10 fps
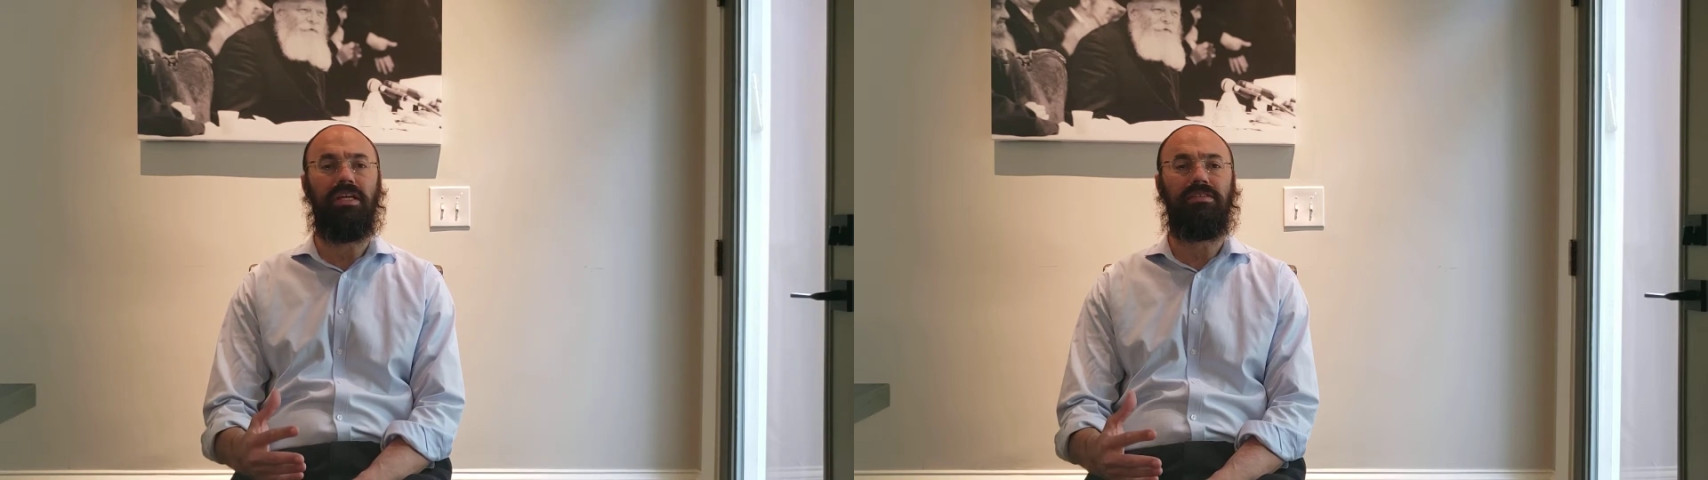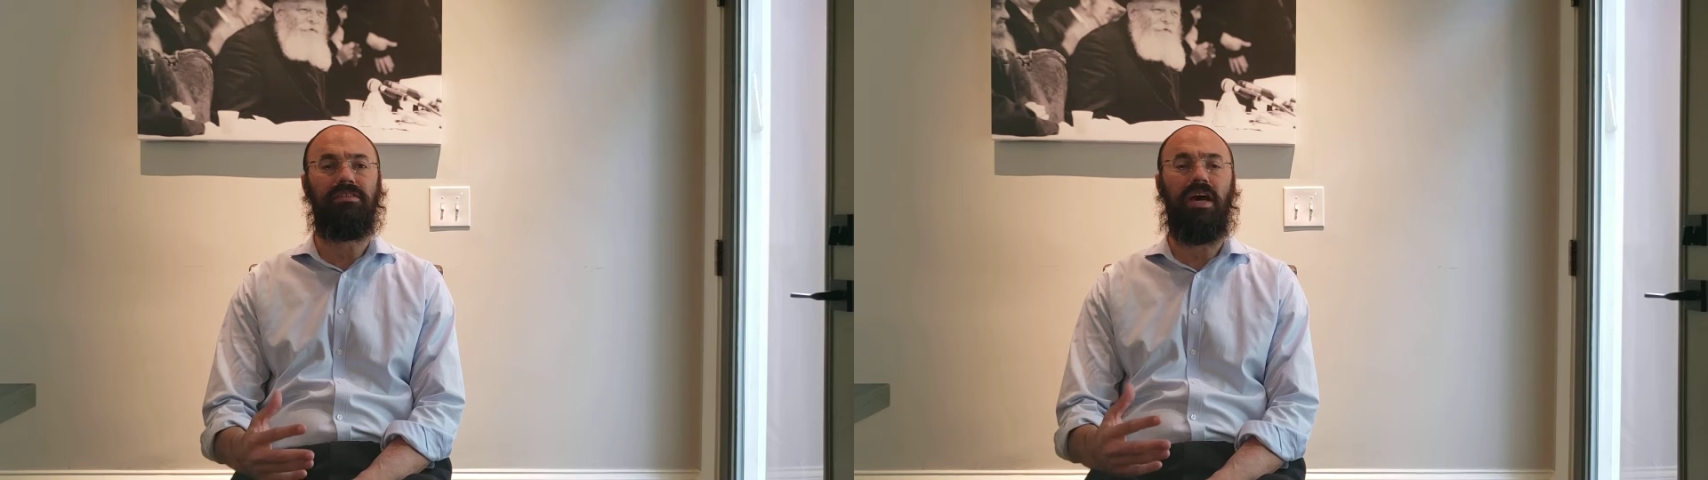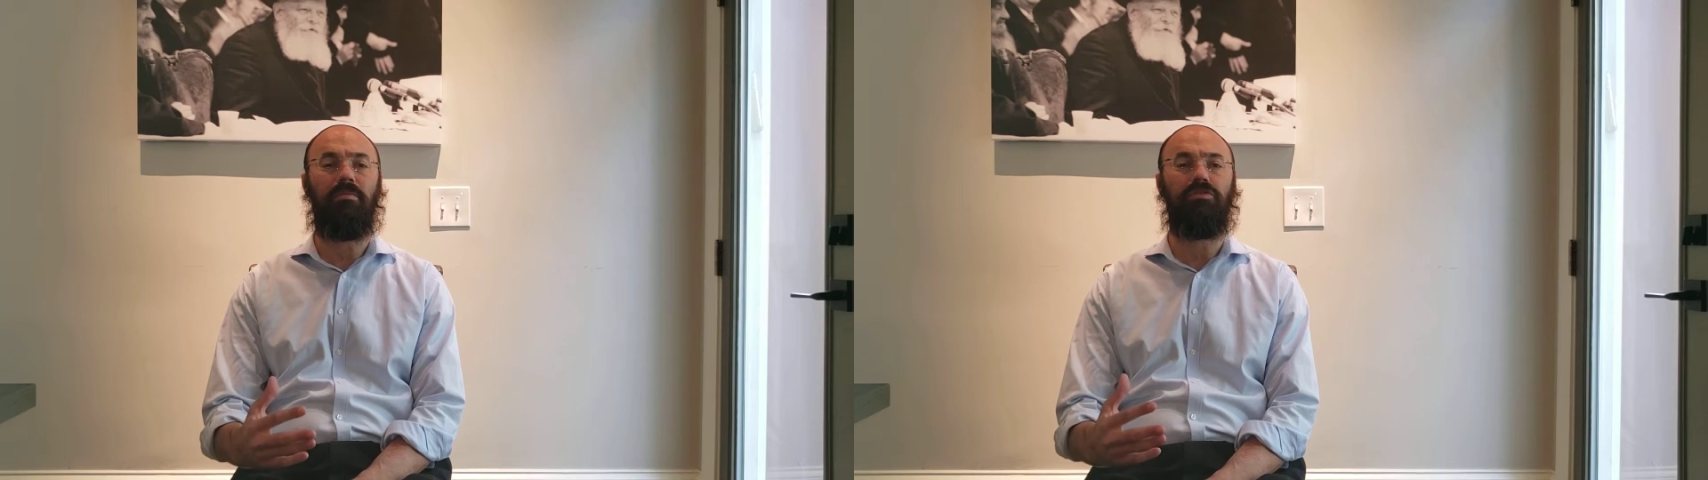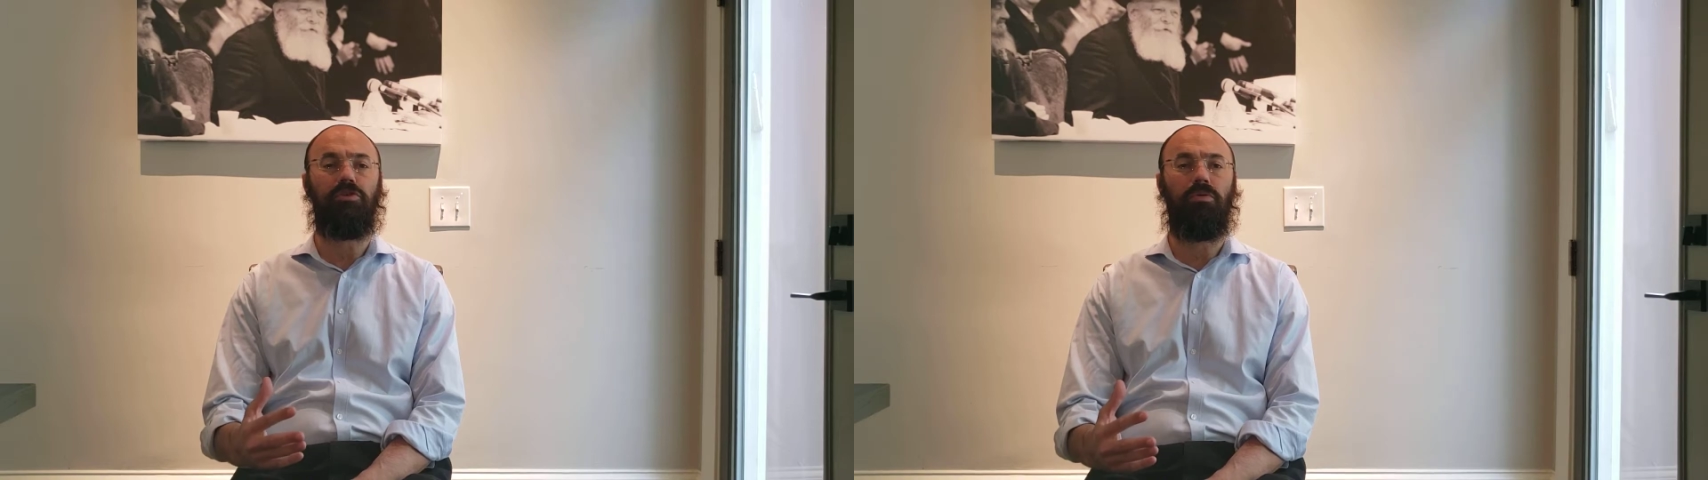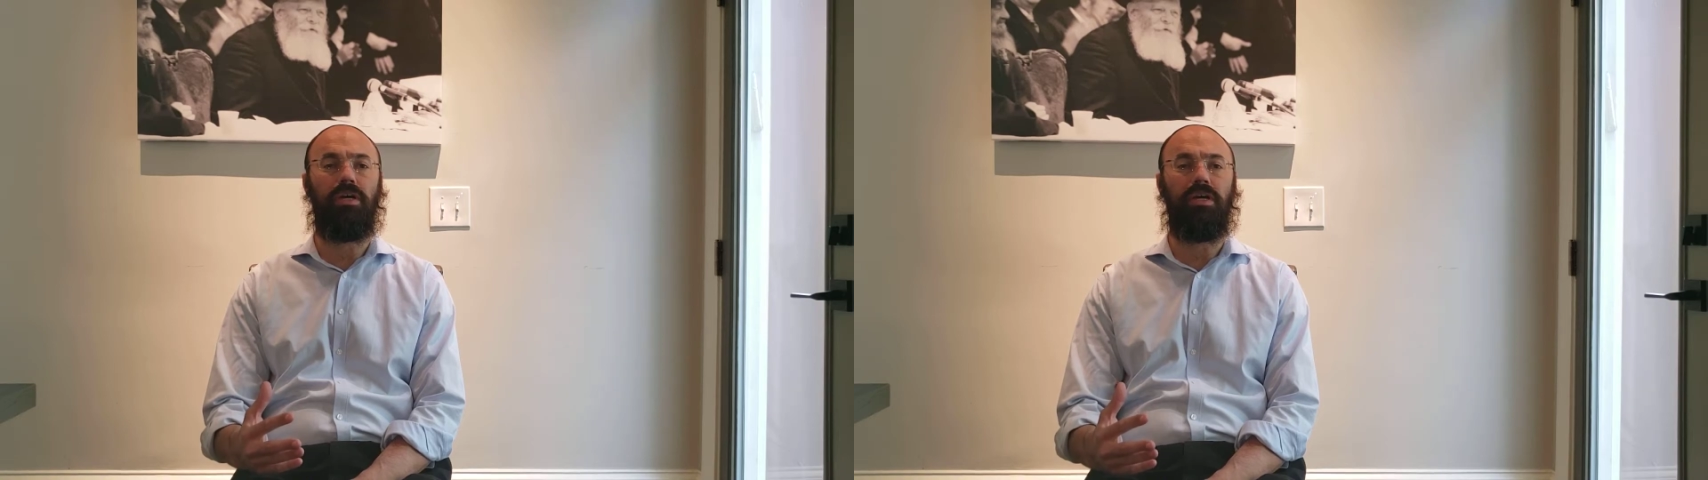it's a time of
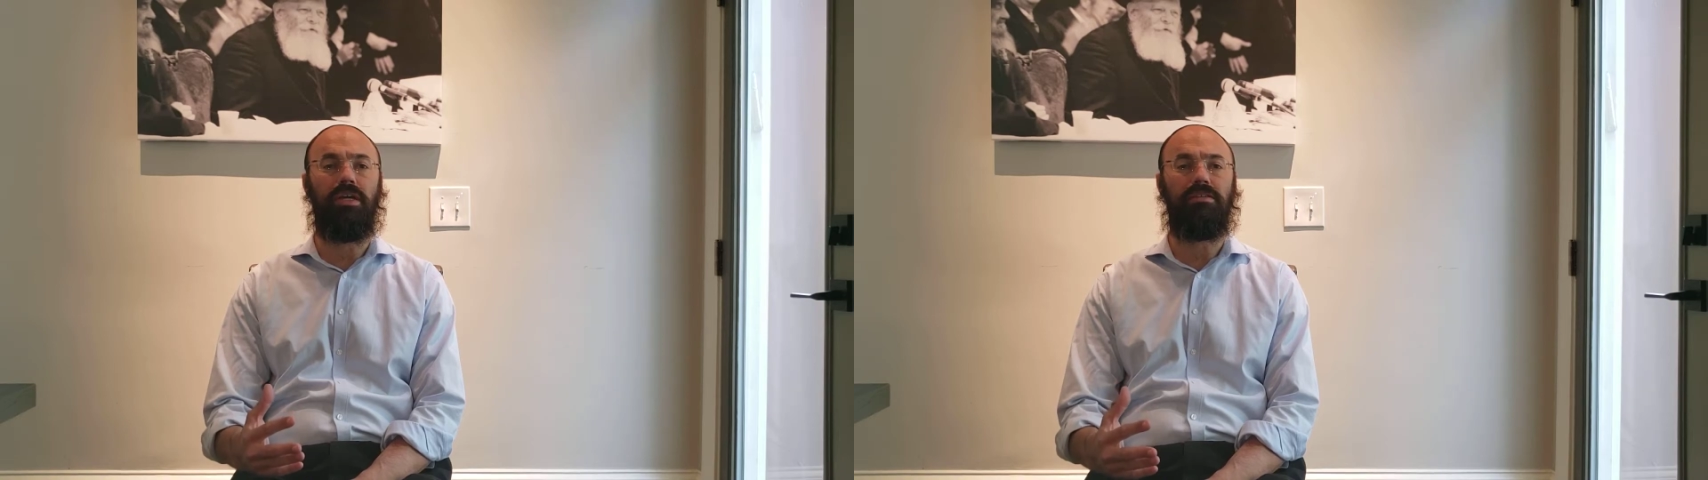joy.